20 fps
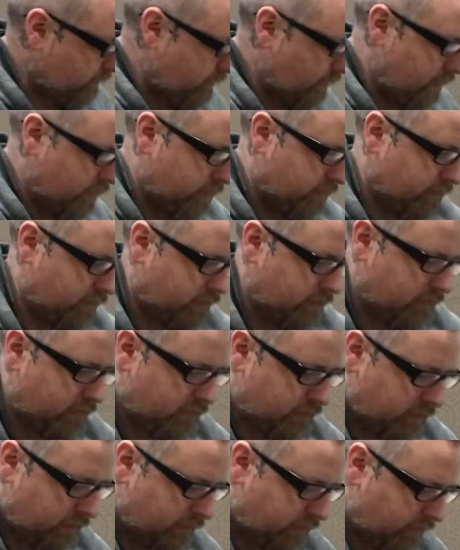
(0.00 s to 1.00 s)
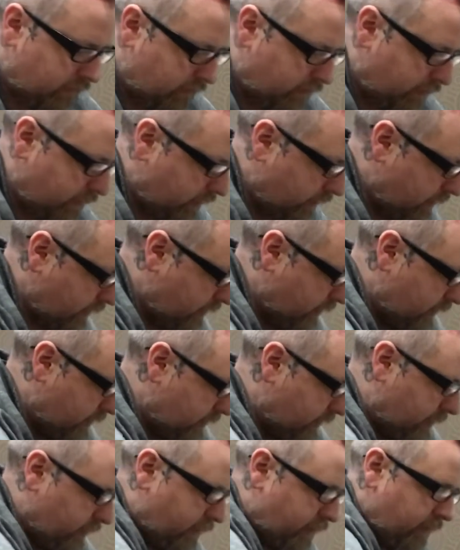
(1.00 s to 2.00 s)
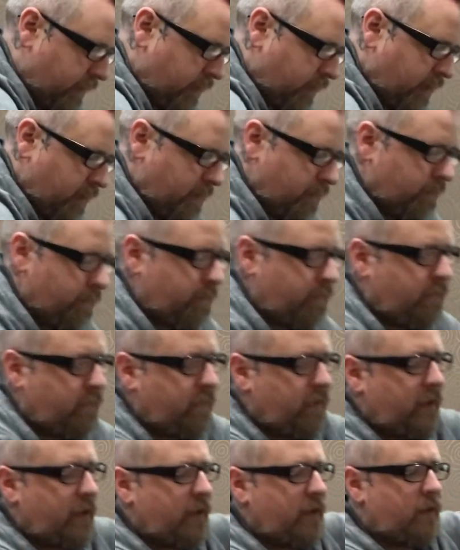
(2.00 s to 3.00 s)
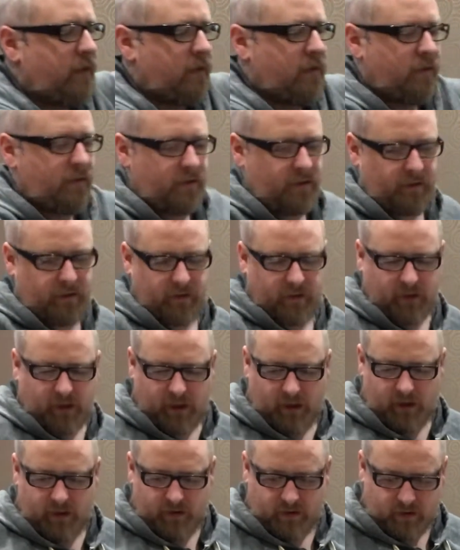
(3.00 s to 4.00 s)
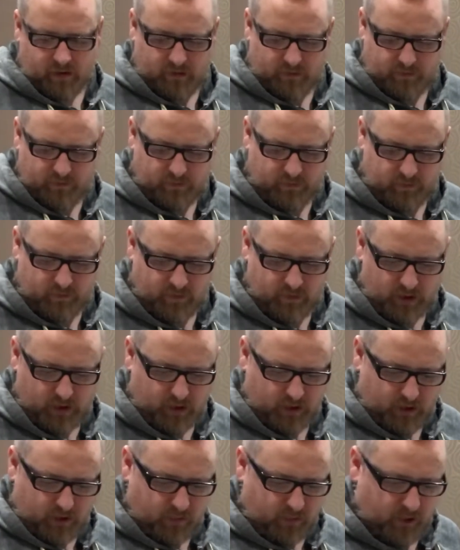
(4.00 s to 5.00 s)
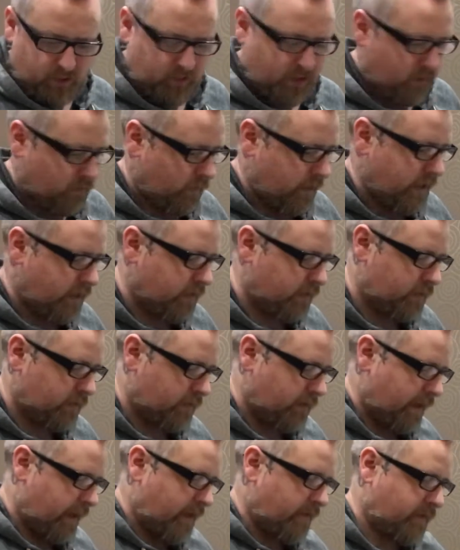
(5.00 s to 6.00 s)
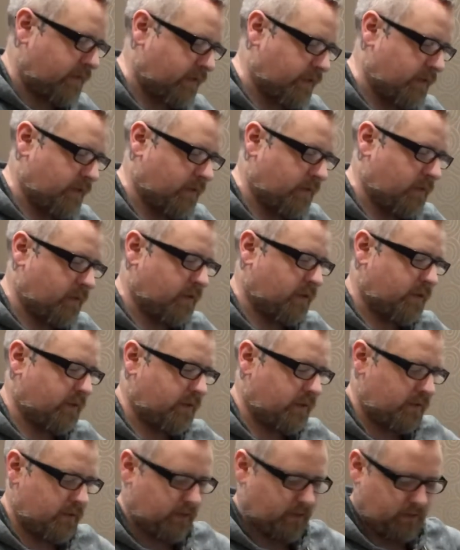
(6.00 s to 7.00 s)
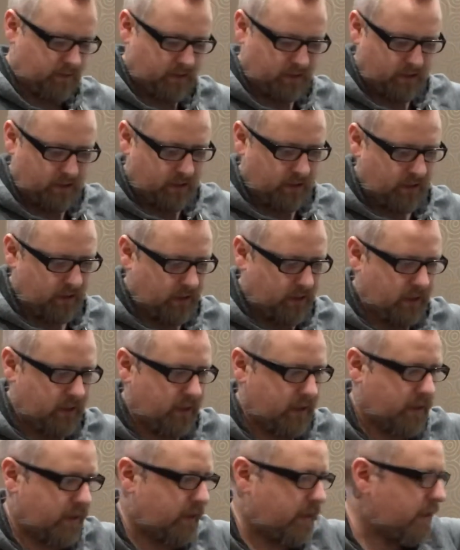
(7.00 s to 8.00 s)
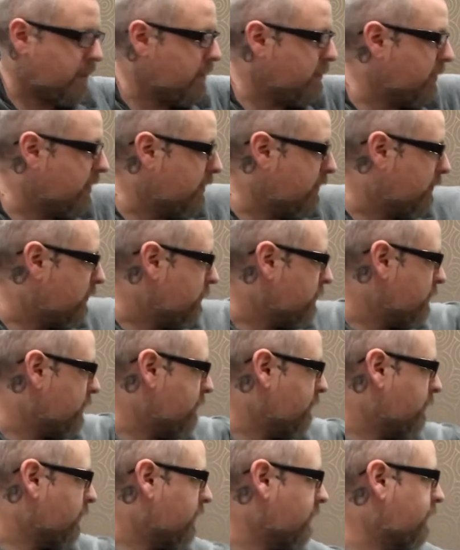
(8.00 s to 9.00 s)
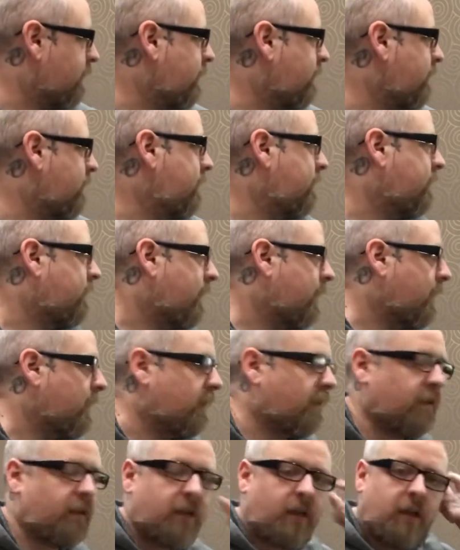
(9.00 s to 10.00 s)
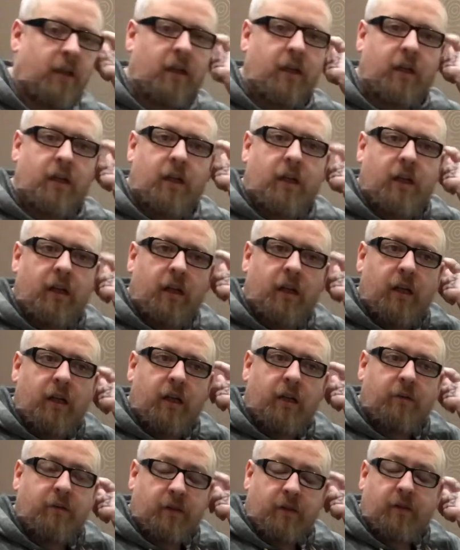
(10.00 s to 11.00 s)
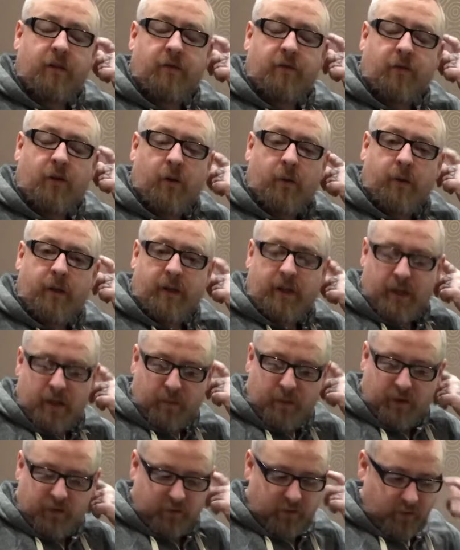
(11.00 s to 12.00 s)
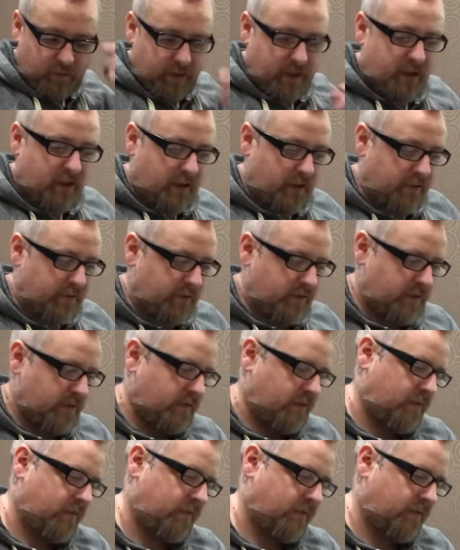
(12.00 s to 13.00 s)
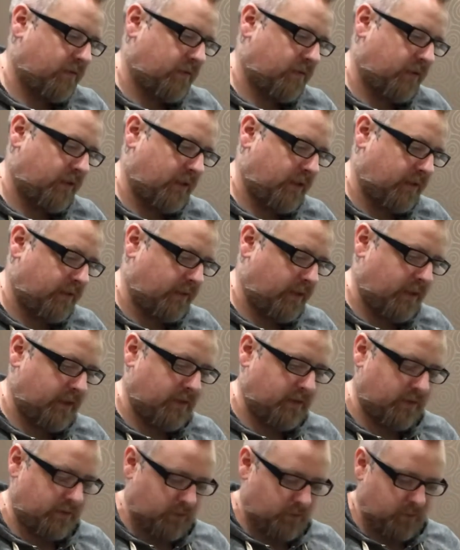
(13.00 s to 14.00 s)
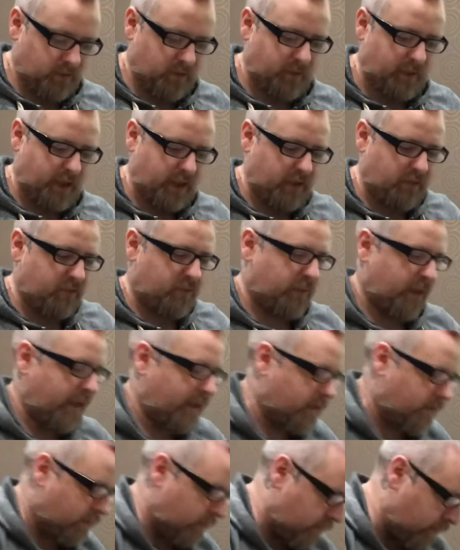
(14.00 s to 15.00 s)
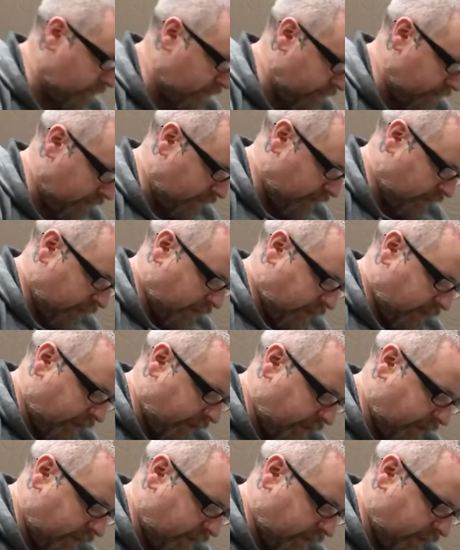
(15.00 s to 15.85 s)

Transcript: So when I ordered the kit, maybe a week or so after I ordered it, I got an email from Driftworks saying, it was a forwarded email from Airlift, they saying that some of the parts were back ordered. I can